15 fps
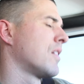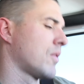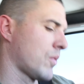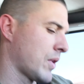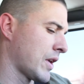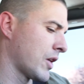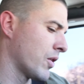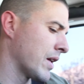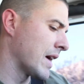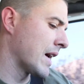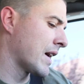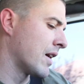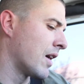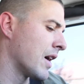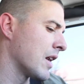We're gonna go to
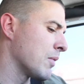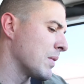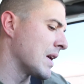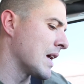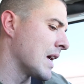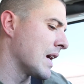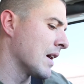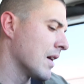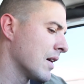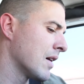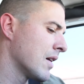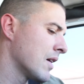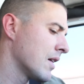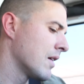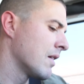economy.
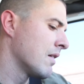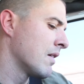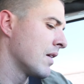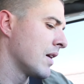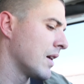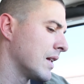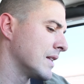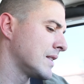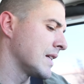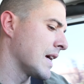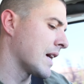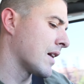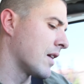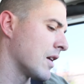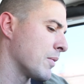Let's
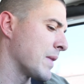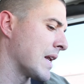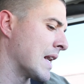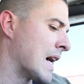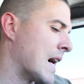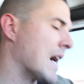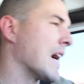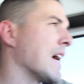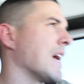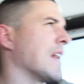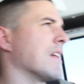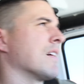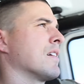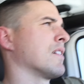say economy 9.